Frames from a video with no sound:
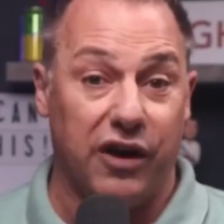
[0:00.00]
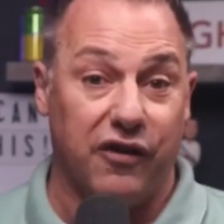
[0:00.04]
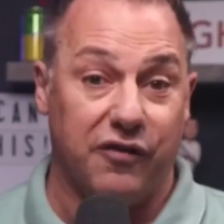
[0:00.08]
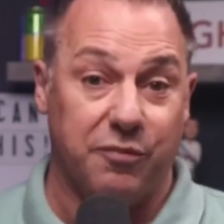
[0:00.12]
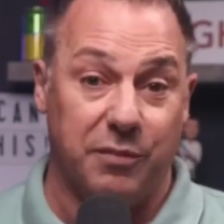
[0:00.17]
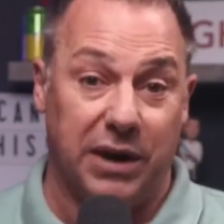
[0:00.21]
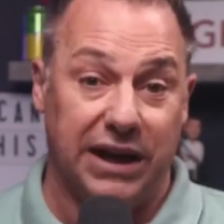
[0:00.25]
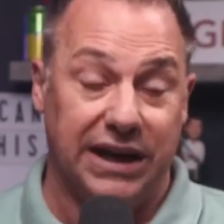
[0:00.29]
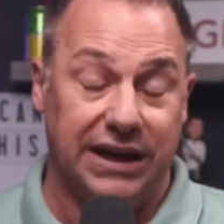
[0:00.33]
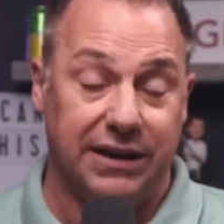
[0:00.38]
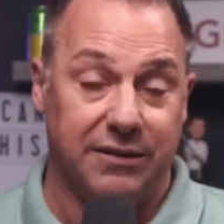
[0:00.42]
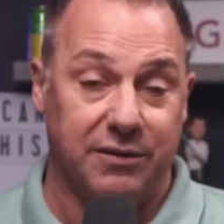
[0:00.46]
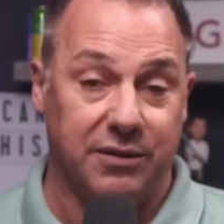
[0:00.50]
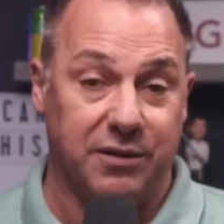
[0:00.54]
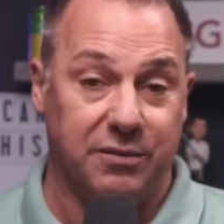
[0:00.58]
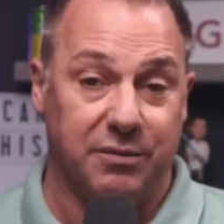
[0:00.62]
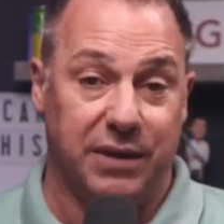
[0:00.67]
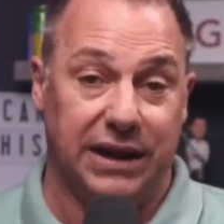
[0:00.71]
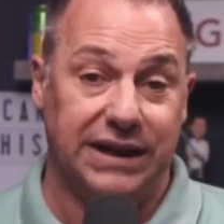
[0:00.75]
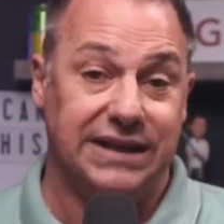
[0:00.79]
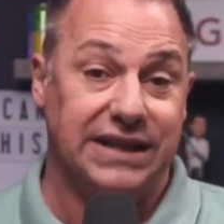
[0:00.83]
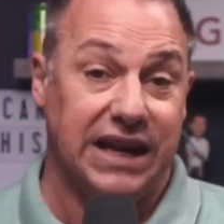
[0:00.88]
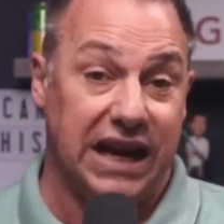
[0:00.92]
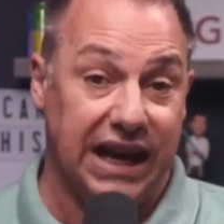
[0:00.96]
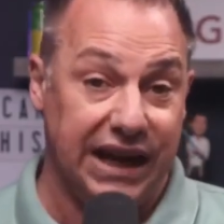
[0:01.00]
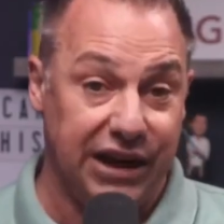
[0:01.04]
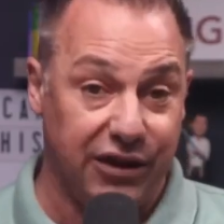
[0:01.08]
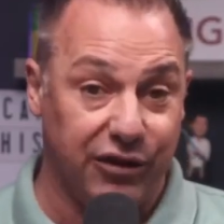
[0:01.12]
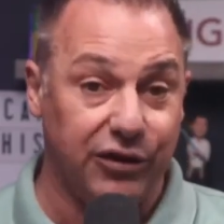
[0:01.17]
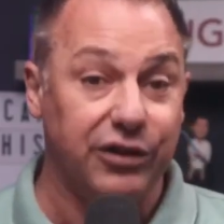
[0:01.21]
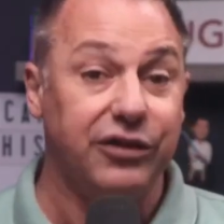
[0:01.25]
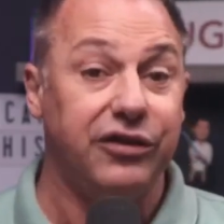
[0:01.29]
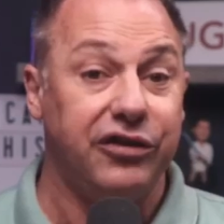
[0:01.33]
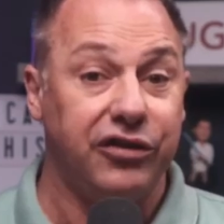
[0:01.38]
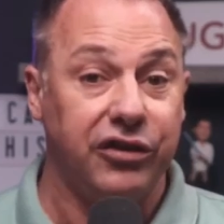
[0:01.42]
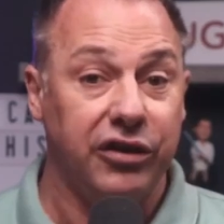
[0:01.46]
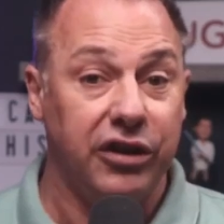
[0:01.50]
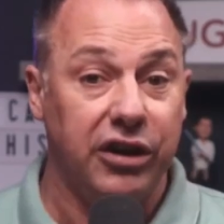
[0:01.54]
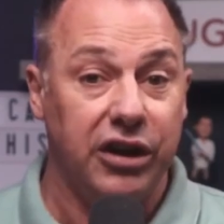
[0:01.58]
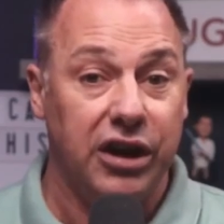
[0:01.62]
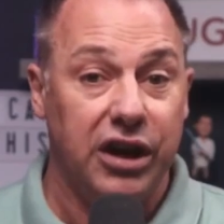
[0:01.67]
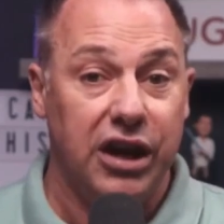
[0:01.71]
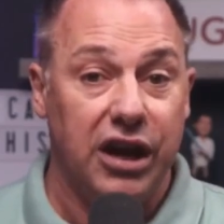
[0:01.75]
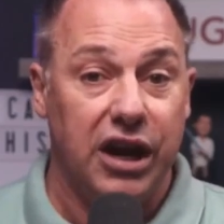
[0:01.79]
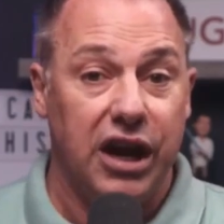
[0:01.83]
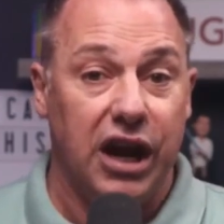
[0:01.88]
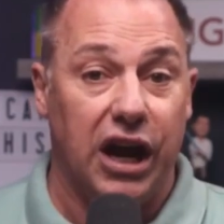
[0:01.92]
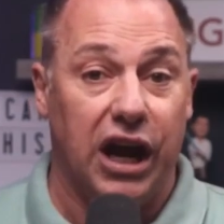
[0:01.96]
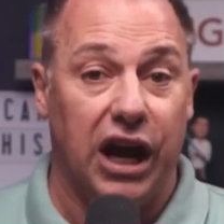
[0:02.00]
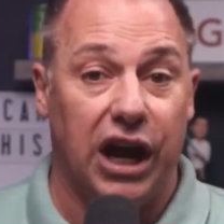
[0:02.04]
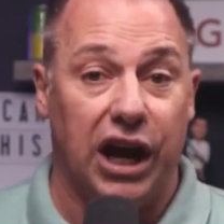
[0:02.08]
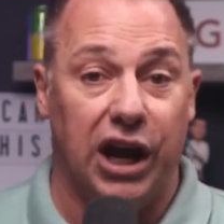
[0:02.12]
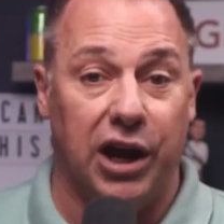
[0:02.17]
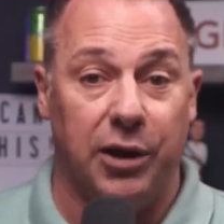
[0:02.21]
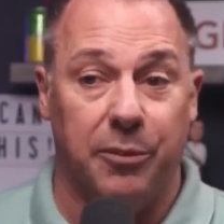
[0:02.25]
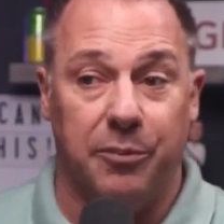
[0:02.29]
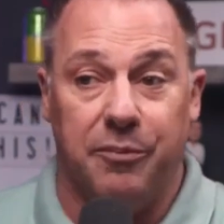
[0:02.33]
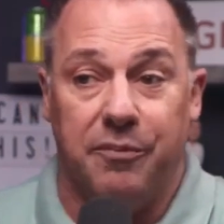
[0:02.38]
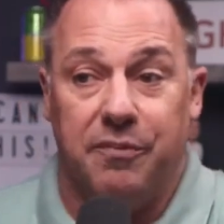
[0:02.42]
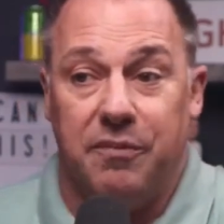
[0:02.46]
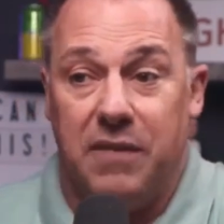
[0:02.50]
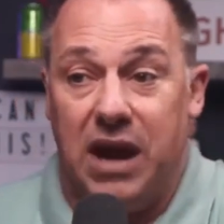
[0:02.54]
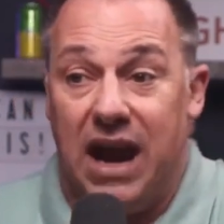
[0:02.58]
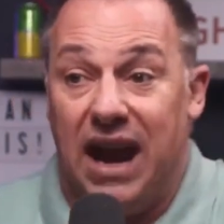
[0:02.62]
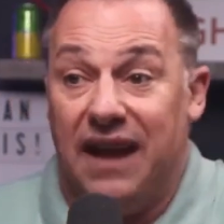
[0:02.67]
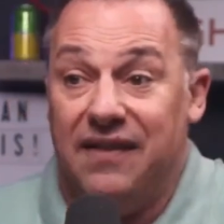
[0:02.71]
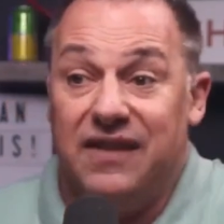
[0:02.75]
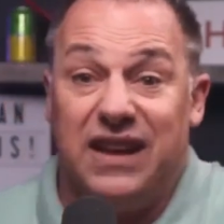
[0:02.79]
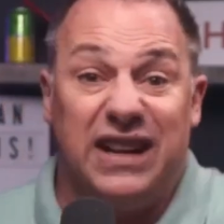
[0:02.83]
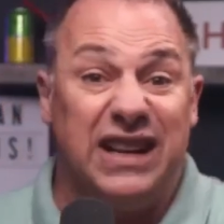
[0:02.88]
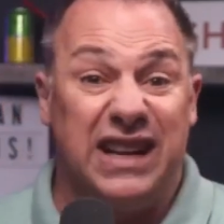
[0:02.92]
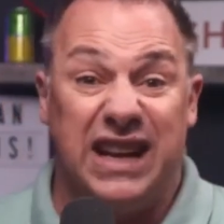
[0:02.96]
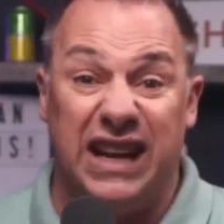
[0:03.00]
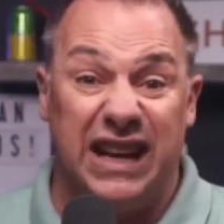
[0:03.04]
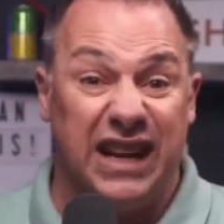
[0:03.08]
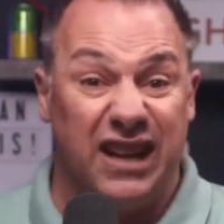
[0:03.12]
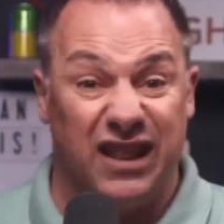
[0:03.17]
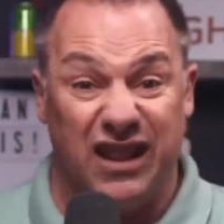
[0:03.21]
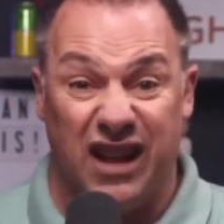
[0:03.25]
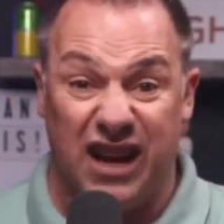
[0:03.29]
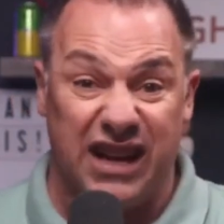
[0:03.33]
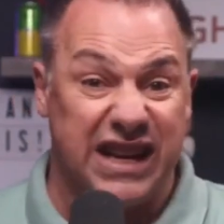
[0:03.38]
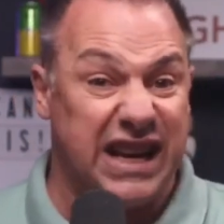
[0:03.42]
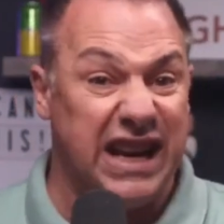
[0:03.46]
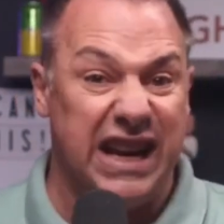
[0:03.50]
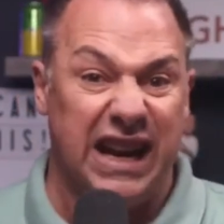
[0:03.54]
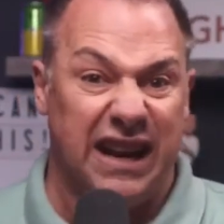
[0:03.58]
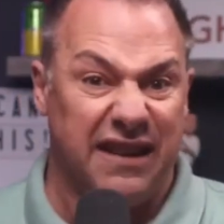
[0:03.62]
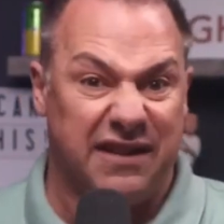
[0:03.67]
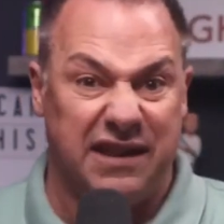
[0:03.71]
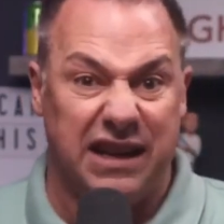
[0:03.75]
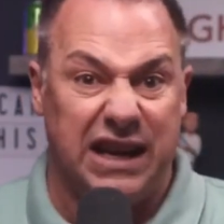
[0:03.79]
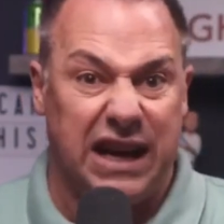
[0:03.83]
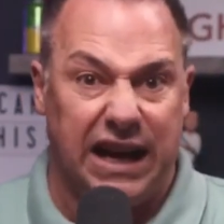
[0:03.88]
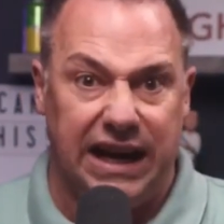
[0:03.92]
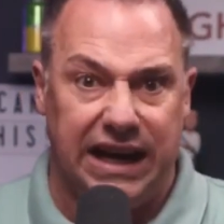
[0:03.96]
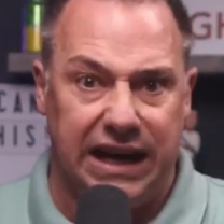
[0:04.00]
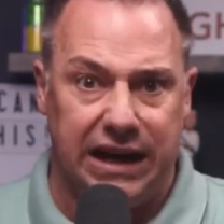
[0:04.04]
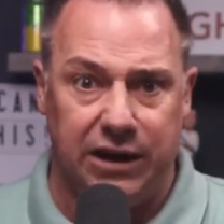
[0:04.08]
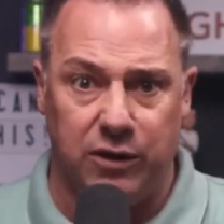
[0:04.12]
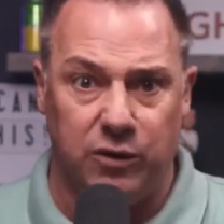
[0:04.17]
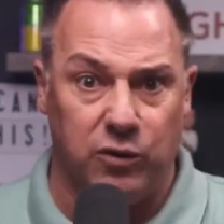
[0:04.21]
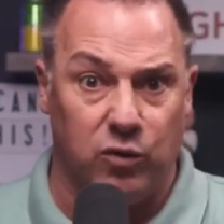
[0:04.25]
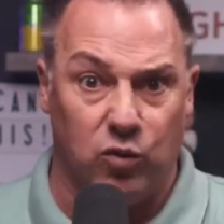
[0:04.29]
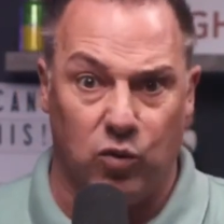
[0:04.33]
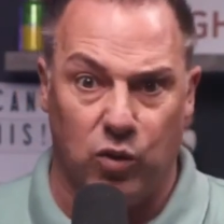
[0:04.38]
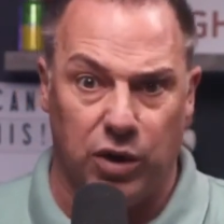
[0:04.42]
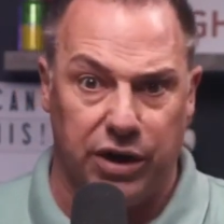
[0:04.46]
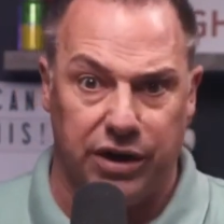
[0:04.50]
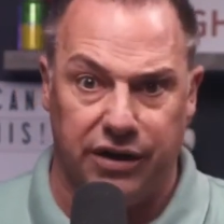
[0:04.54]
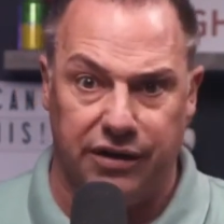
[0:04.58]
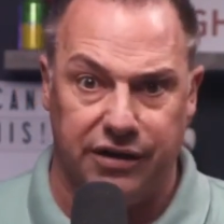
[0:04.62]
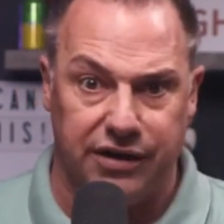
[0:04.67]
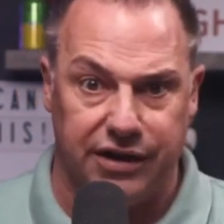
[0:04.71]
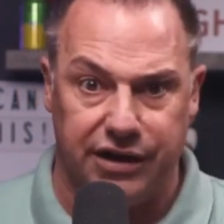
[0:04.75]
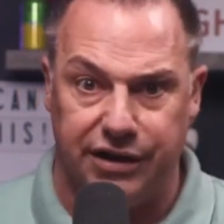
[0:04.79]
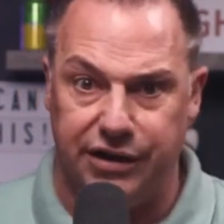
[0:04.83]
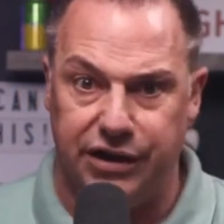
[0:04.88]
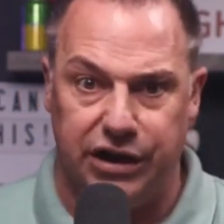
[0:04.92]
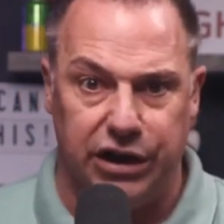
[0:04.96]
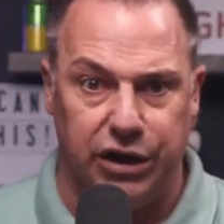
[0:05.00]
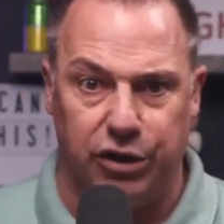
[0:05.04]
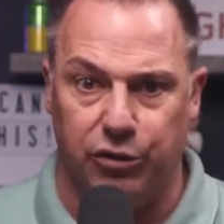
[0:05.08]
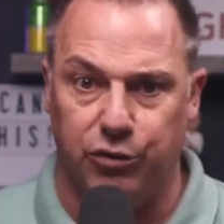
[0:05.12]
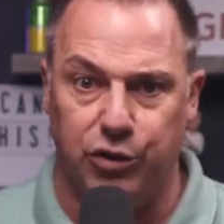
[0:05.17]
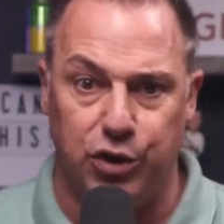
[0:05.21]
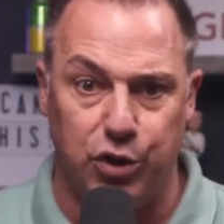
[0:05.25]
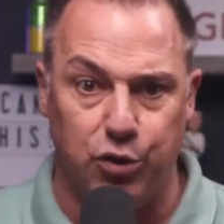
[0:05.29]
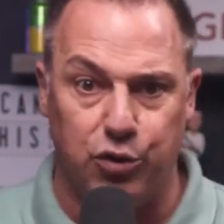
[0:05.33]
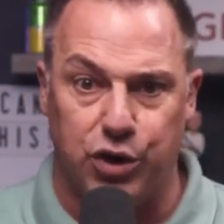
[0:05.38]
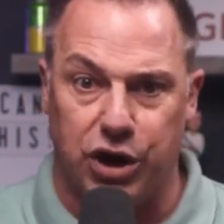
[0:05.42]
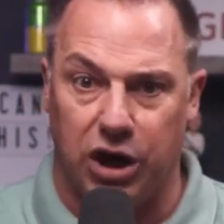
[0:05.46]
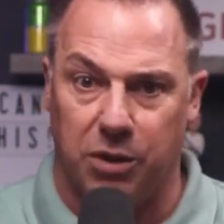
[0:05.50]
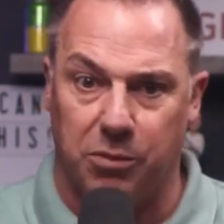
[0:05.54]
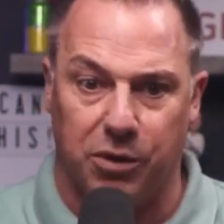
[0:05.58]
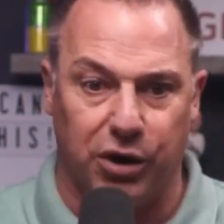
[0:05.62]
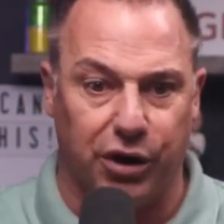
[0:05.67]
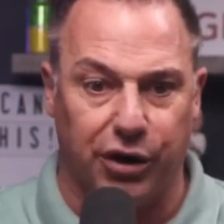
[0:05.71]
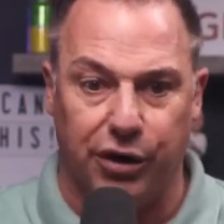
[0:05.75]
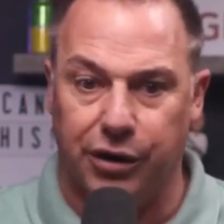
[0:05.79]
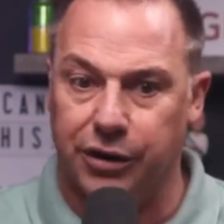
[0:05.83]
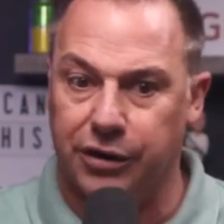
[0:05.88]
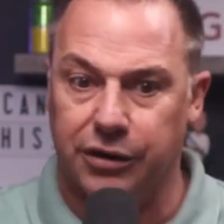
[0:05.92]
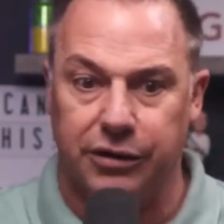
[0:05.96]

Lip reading: my titles, and then getting lucky, I think I hit in one of the, newcomer